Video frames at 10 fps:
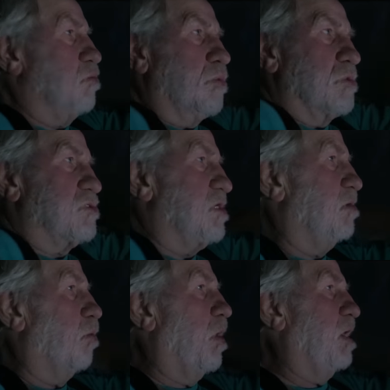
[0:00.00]
we'll see
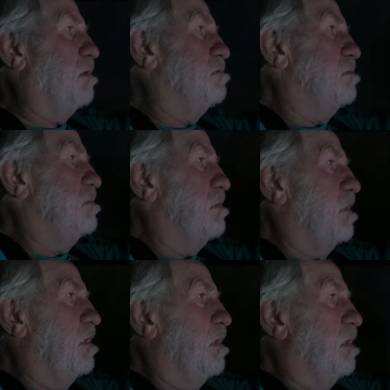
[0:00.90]
what
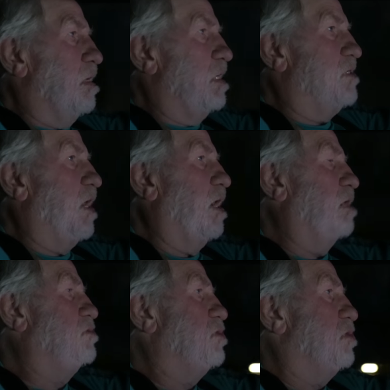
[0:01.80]
it
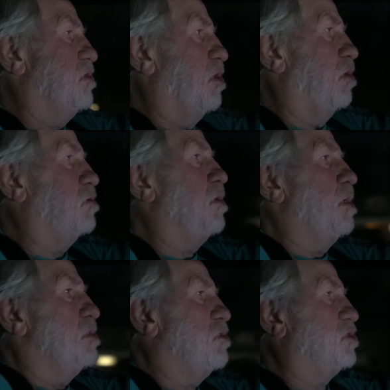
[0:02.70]
does, you know.
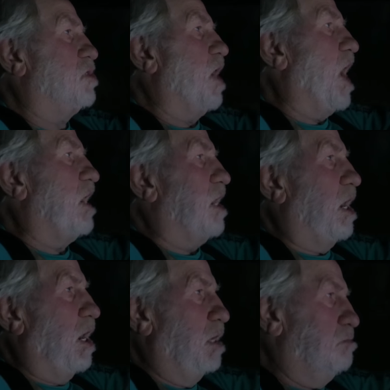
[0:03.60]
Just like...
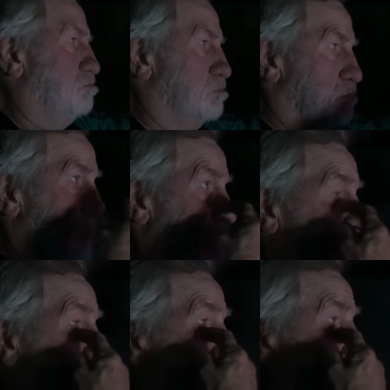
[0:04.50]
Uh,
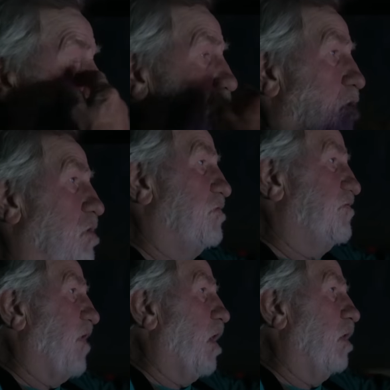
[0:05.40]
I started a
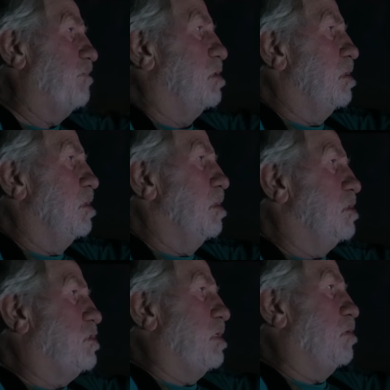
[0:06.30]
fire.
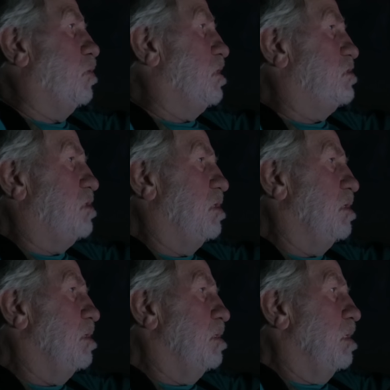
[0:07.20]
She was
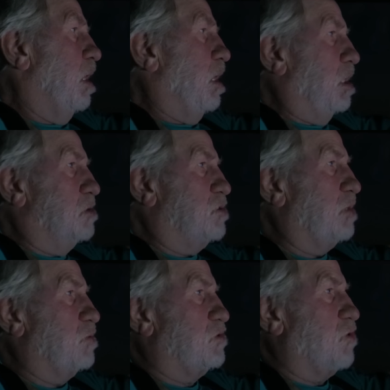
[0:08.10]
uh, she
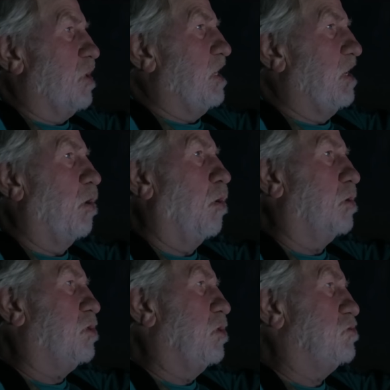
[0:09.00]
was treating her
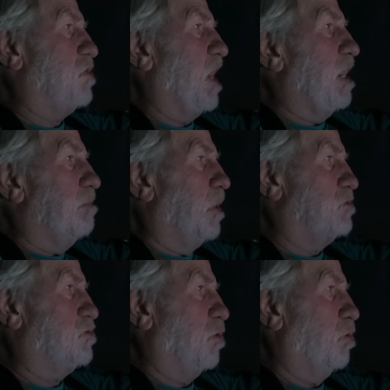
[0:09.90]
own coons at eight
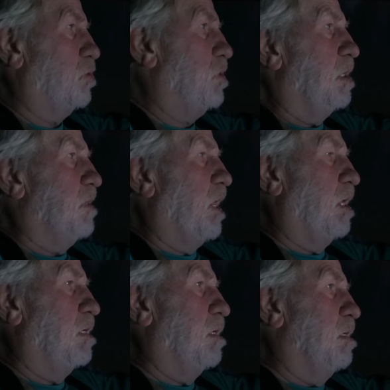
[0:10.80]
months old. And
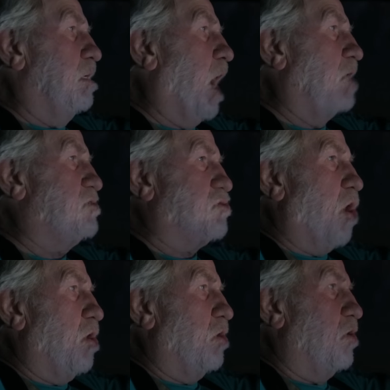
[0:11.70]
then I
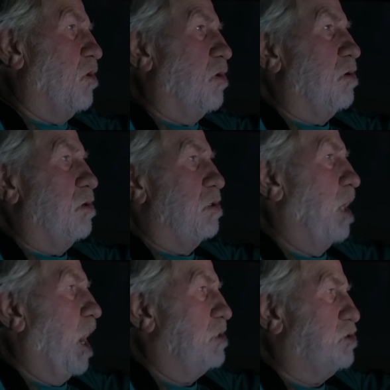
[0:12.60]
started her,
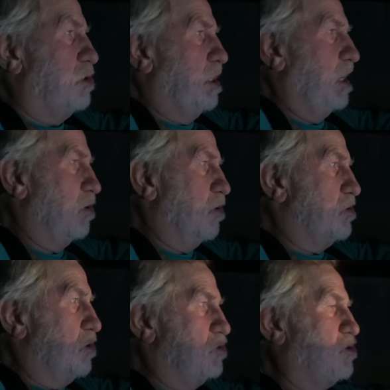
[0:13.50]
and I
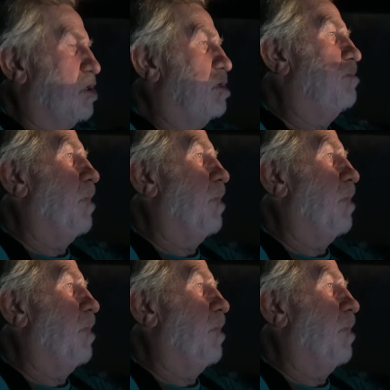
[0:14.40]
introduced her